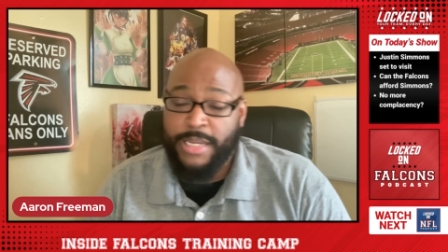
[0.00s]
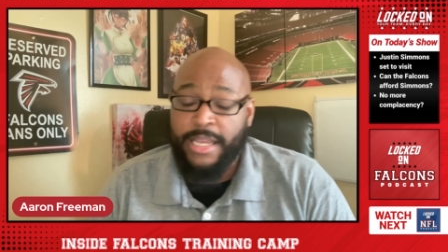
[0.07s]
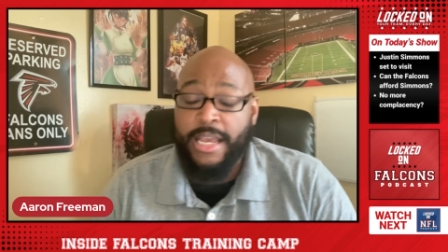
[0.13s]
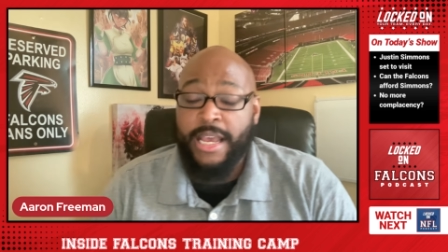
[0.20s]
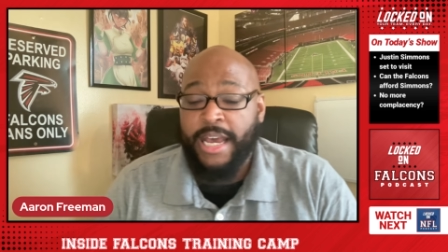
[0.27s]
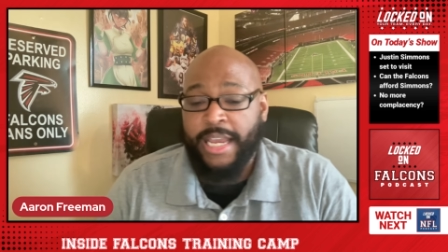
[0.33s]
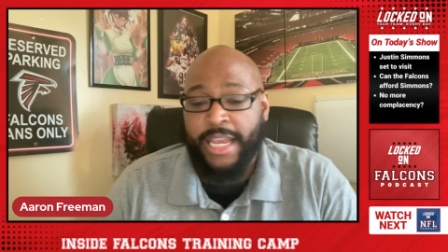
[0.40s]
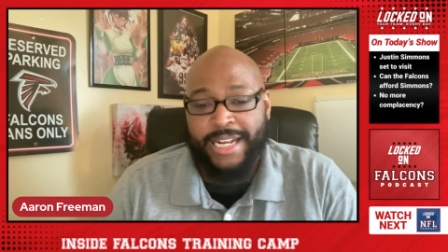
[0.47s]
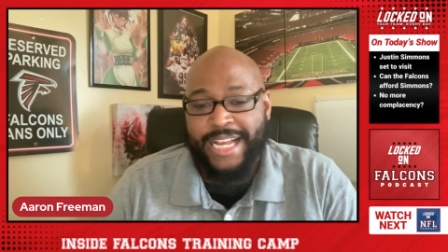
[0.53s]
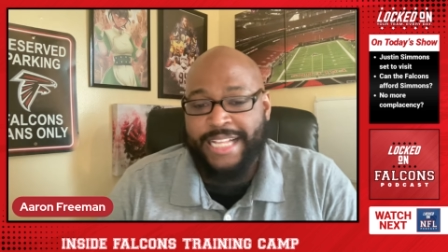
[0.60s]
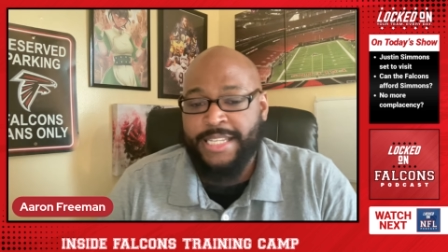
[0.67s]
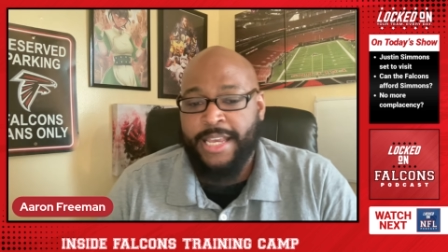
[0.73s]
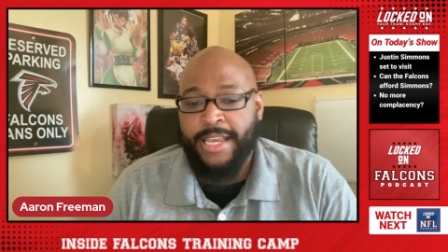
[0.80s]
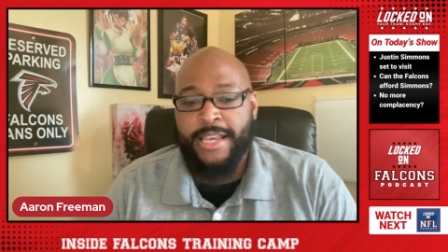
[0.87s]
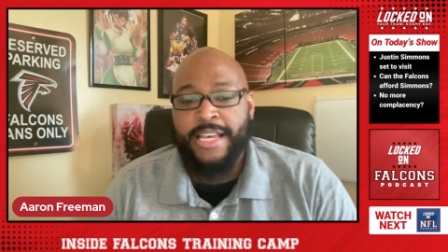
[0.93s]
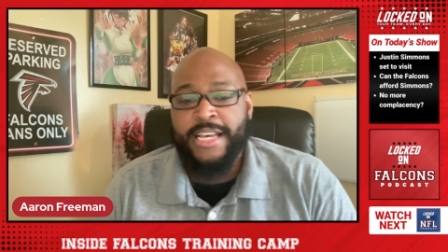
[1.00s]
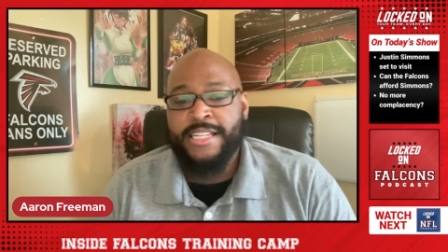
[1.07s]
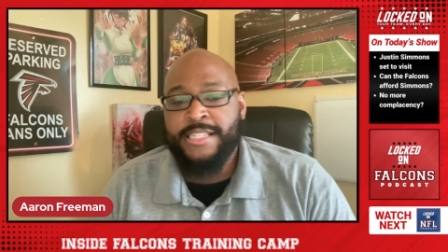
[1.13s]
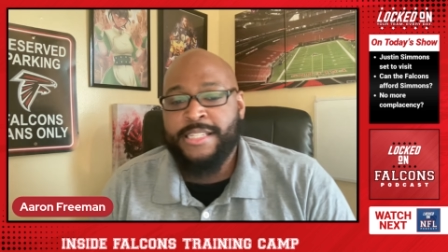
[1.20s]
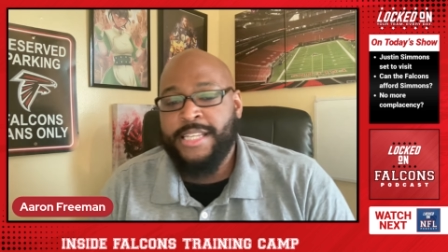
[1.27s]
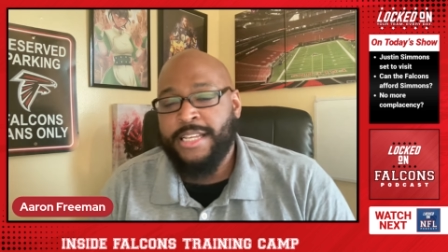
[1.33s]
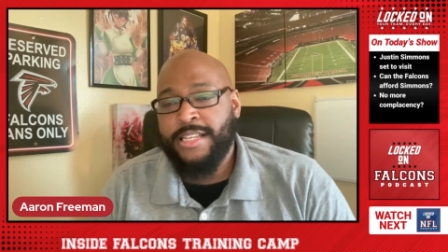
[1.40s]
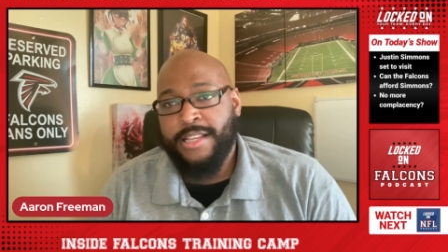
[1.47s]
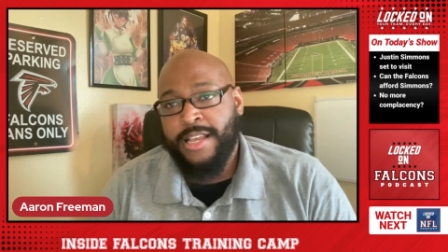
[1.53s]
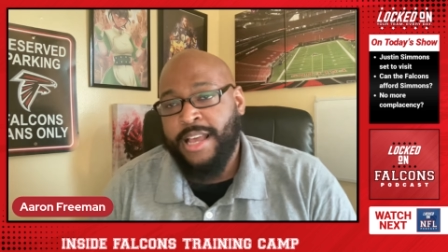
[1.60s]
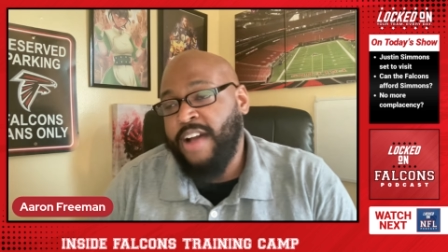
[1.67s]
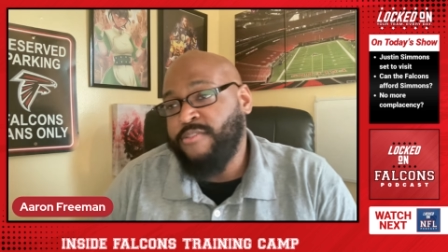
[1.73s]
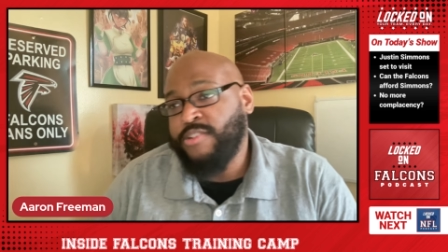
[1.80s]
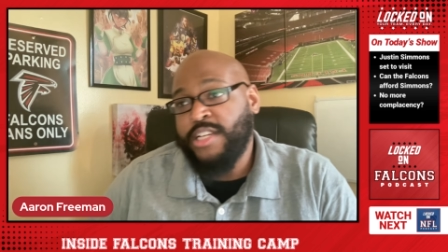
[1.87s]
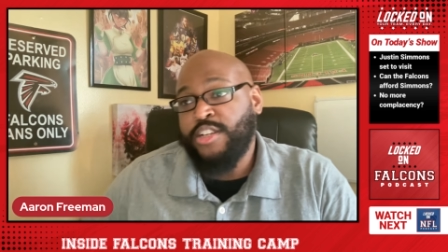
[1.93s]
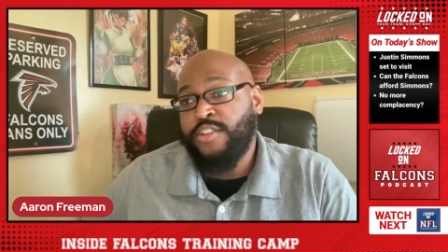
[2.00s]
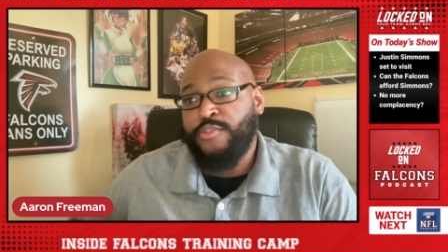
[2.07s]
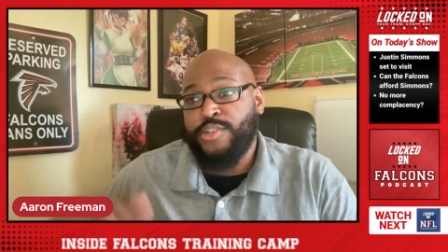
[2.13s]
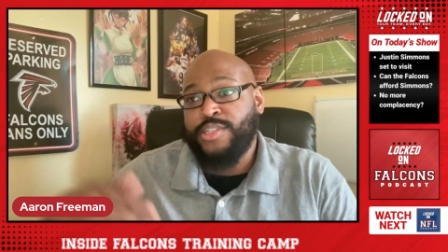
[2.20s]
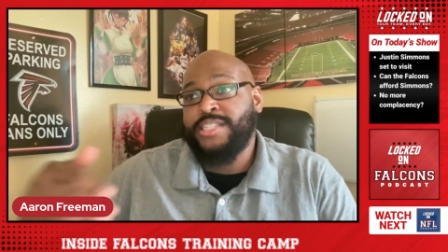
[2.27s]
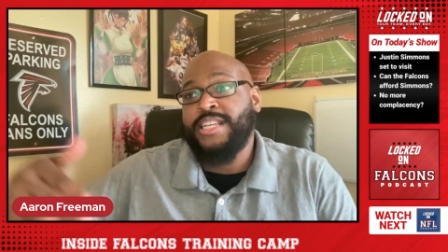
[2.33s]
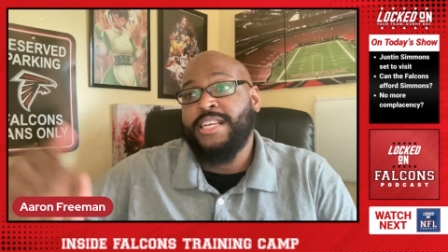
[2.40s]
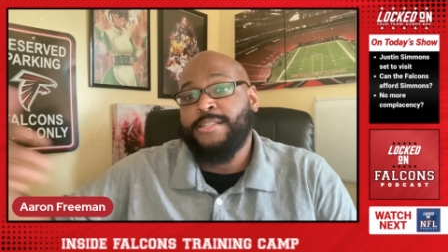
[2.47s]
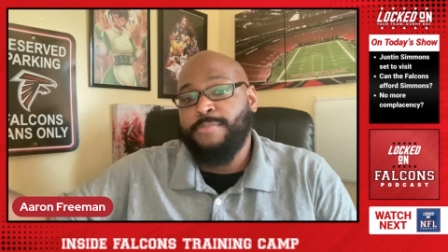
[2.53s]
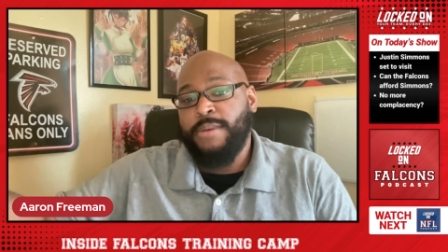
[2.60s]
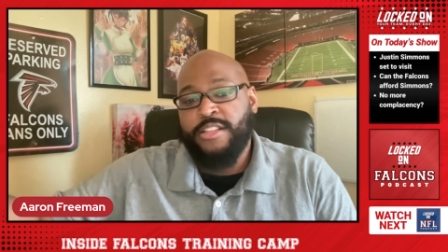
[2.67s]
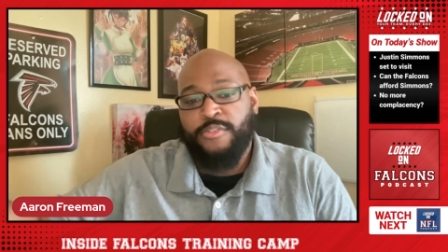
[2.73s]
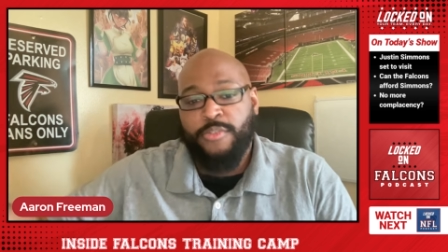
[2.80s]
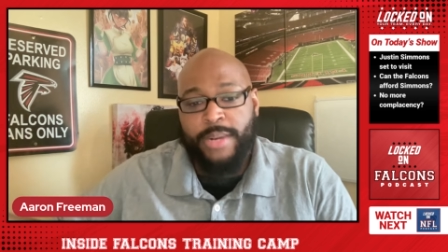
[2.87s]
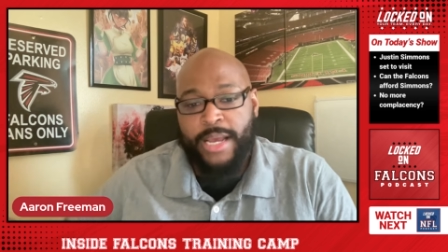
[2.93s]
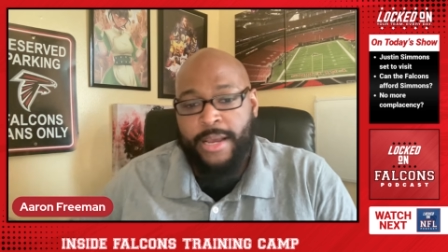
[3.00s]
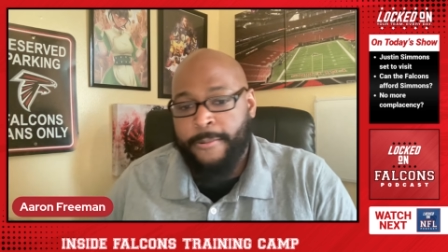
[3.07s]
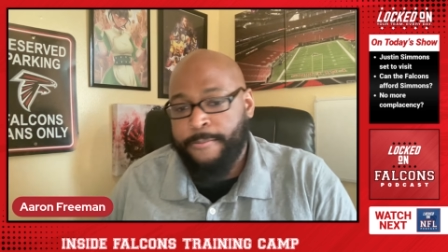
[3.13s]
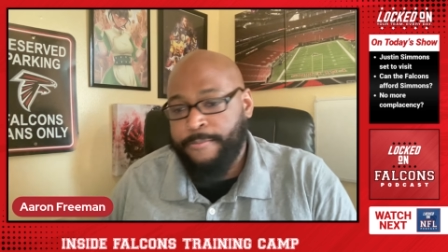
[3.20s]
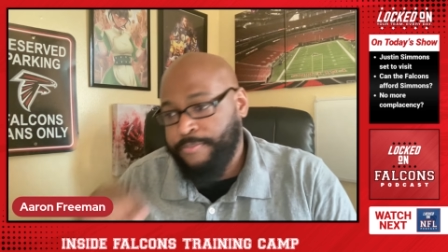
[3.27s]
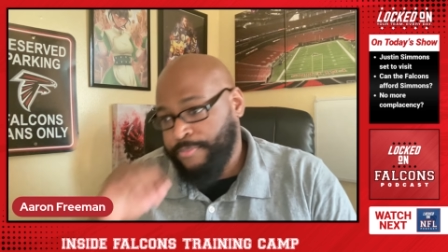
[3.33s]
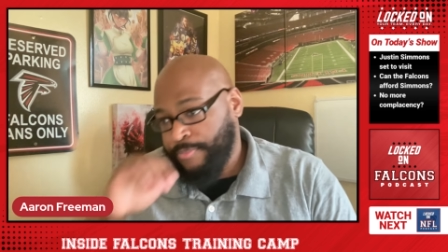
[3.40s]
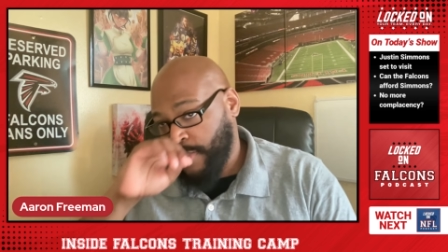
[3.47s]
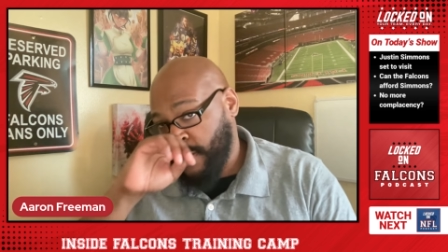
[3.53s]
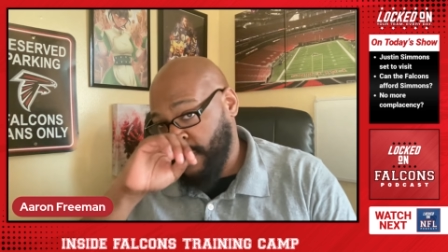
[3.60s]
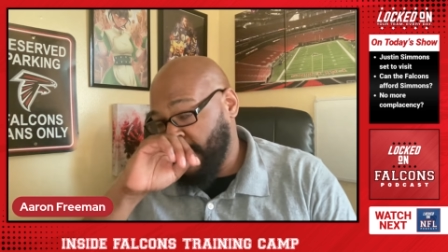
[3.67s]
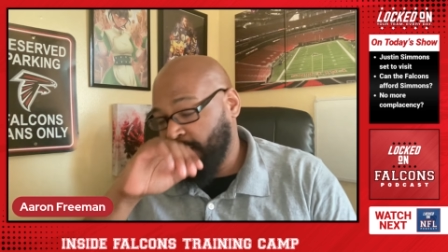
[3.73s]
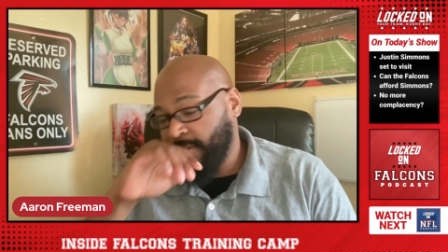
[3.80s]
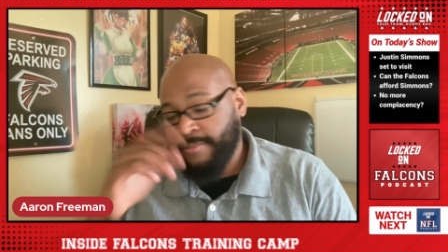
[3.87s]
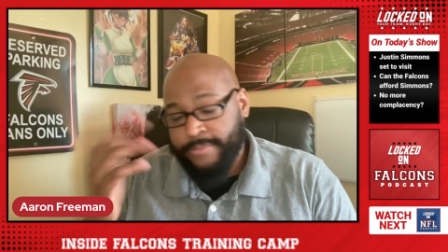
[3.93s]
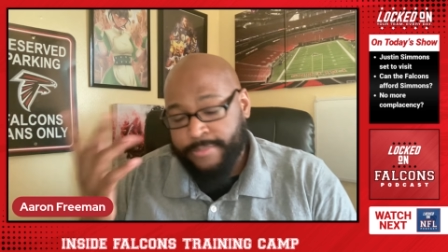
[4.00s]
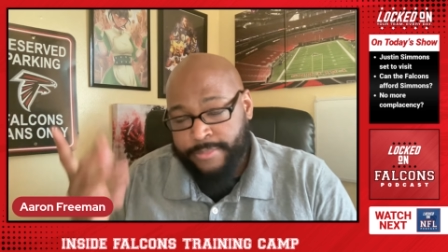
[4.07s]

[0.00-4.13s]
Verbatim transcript: But again, that's a sick conversation for six months from now, right?